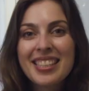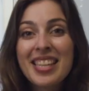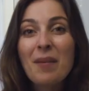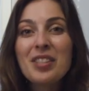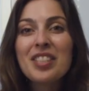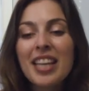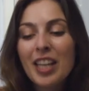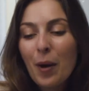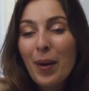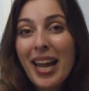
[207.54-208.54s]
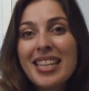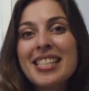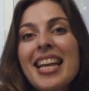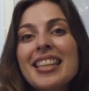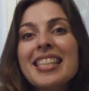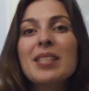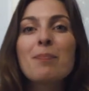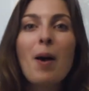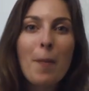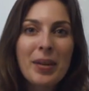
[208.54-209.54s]
So now we're just gonna go ahead and take this
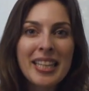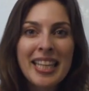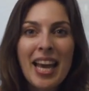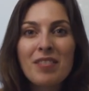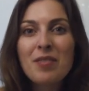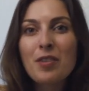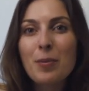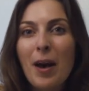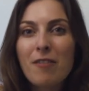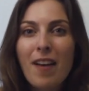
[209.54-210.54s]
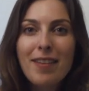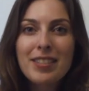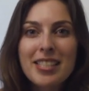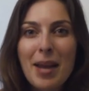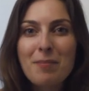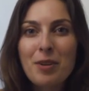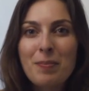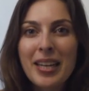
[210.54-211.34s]
and pop it in the oven for about 5 to 10 more